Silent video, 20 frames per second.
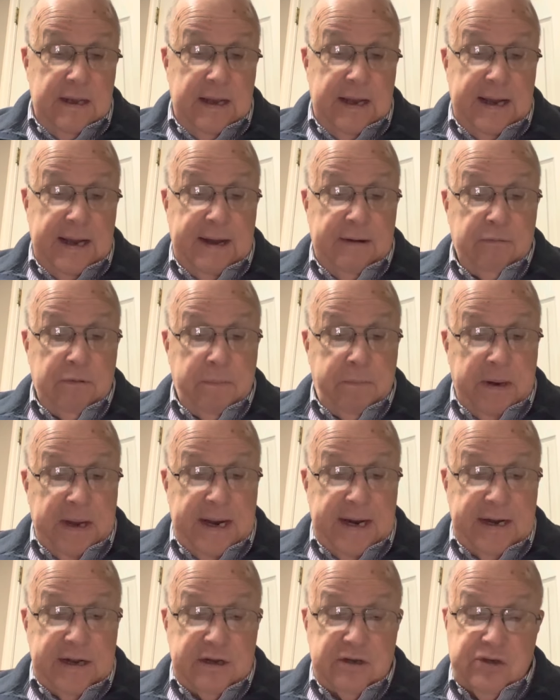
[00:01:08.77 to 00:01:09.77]
I
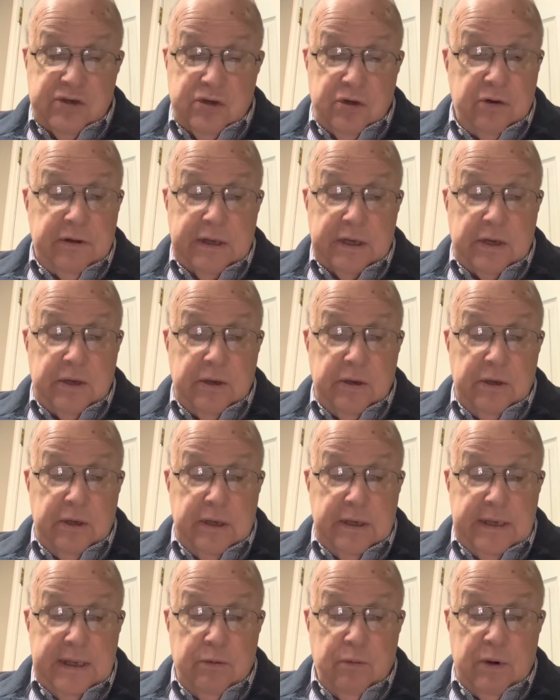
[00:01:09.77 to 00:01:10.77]
replied, I sure they
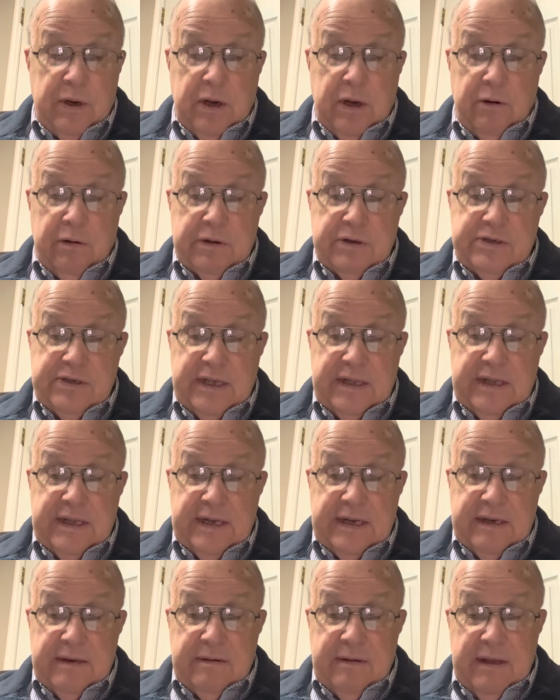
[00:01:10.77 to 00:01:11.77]
could. He went on and said
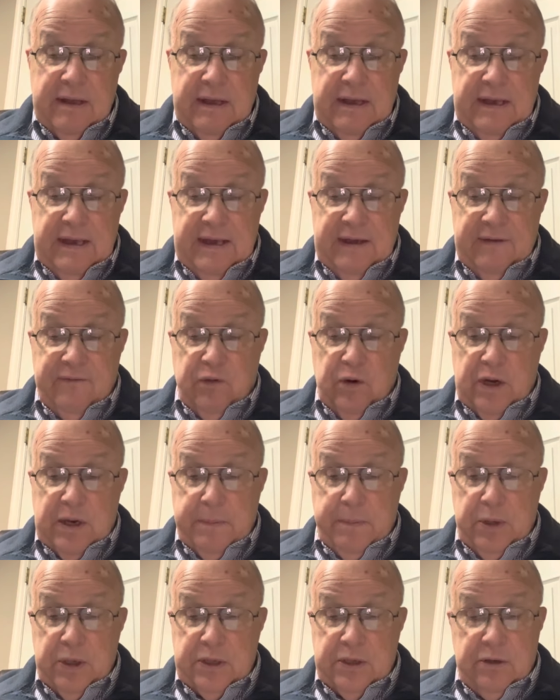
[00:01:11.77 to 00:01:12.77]
that if we could
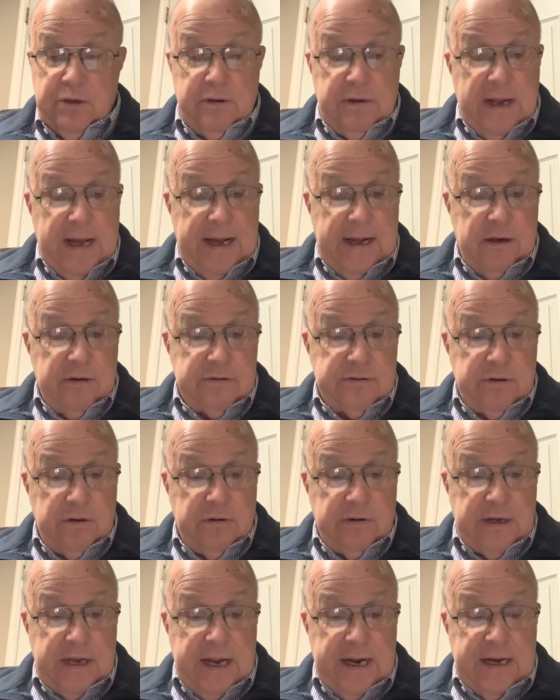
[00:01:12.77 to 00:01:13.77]
put two dials
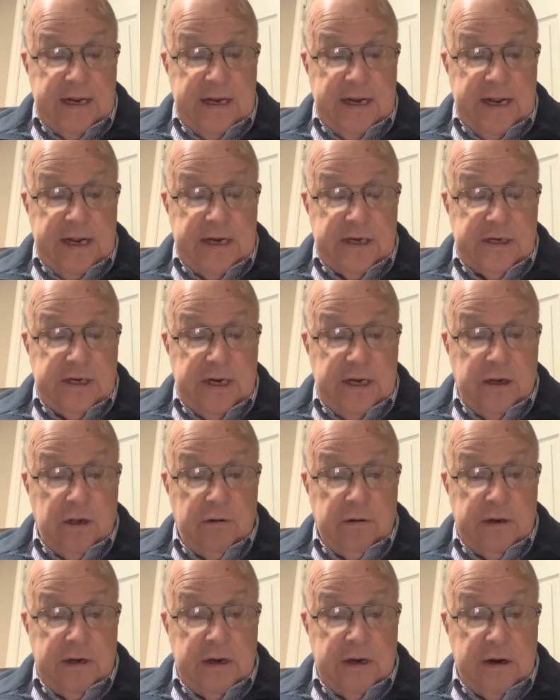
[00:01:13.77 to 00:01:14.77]
on and an antenna
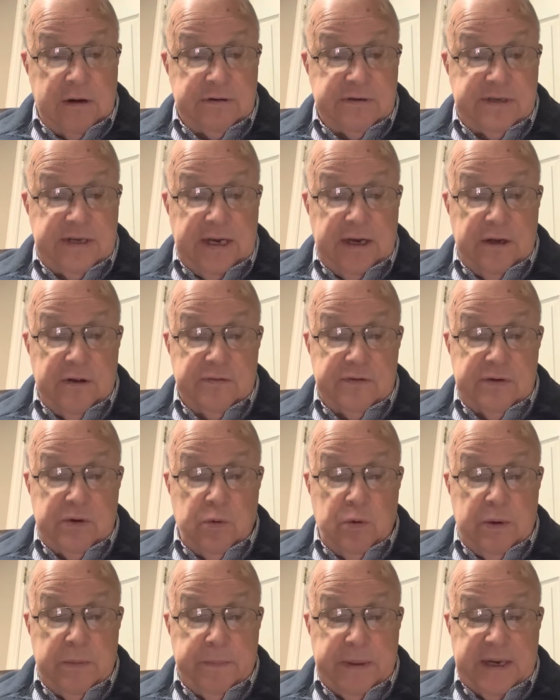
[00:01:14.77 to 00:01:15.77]
on it ourselves, it
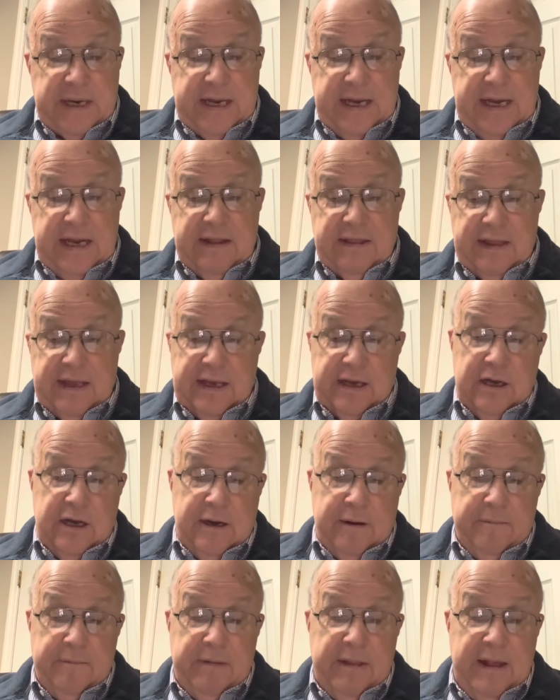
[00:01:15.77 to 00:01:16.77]
wouldn't pick anything
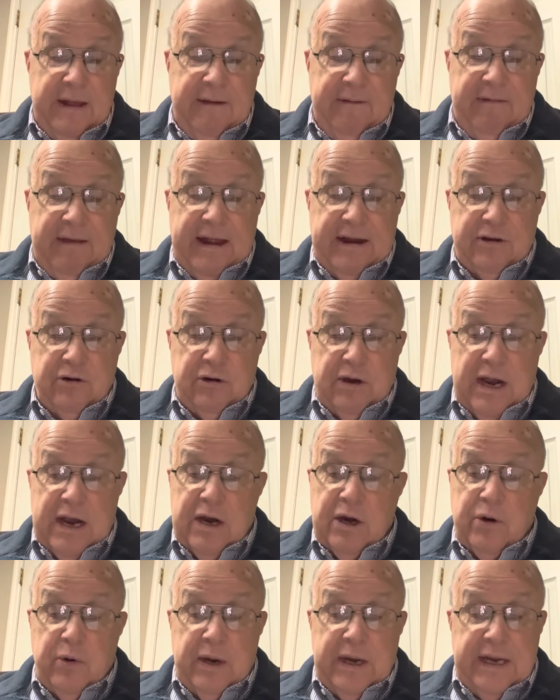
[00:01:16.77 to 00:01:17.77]
up. After I
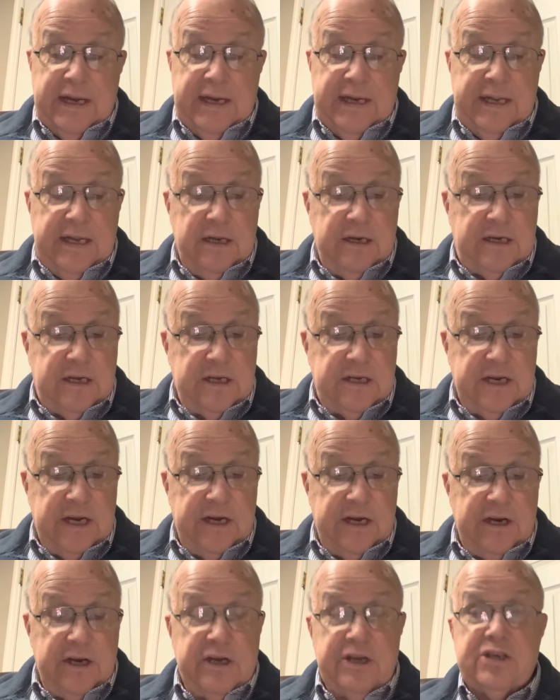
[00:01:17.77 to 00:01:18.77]
agreed, he
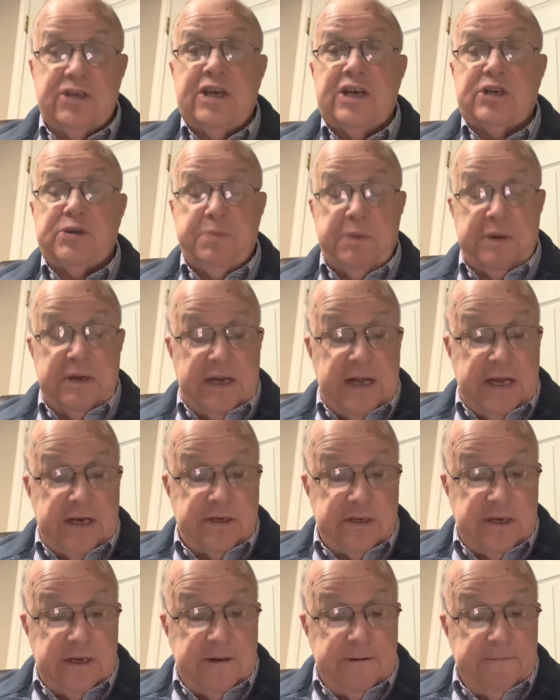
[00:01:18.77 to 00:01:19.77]
continued his
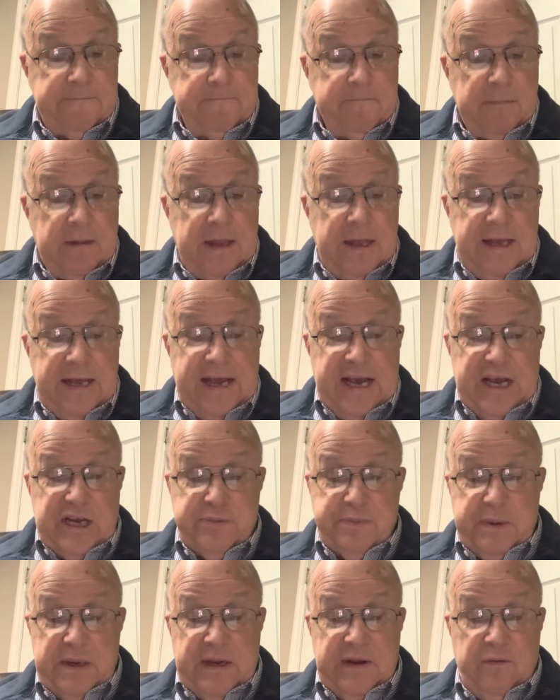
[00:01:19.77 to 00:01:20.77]
explanation. He
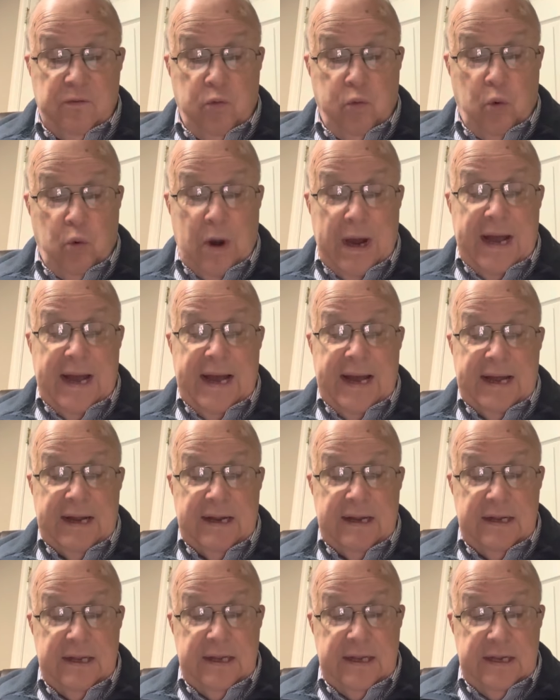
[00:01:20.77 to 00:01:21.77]
asked me why
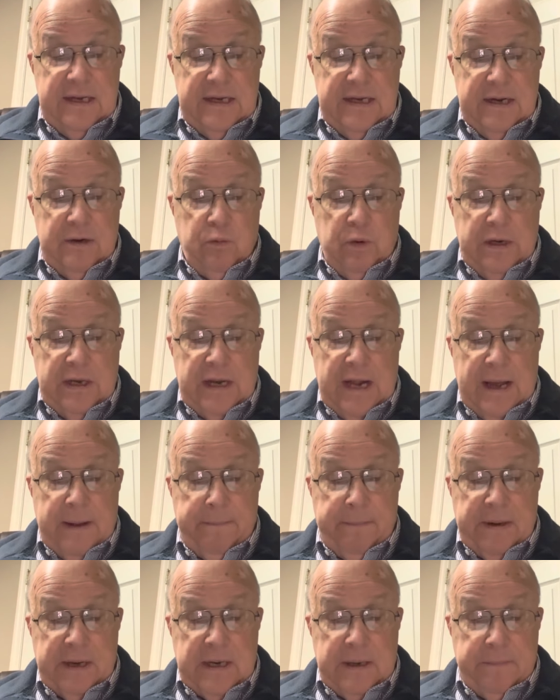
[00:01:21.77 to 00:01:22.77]
did we not
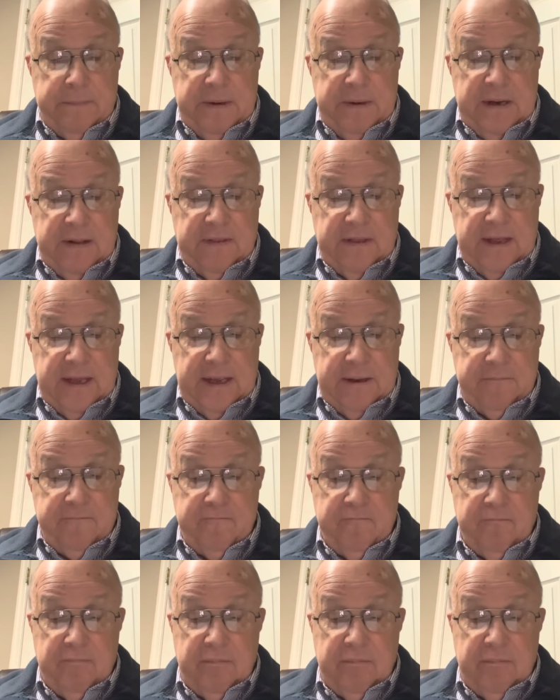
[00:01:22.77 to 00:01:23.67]
pick up anything.